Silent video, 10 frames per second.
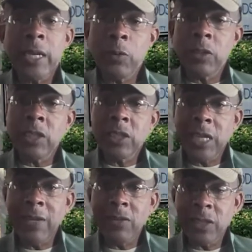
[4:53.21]
It was a
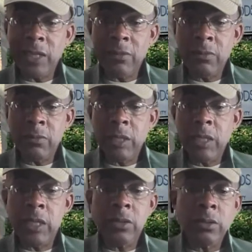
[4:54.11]
slave state
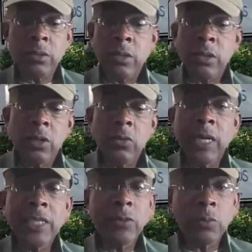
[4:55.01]
because
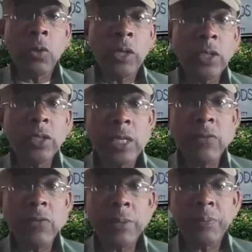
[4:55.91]
Nancy was born into
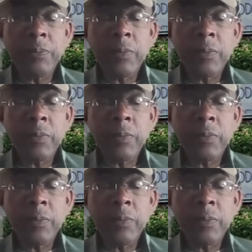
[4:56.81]
slavery,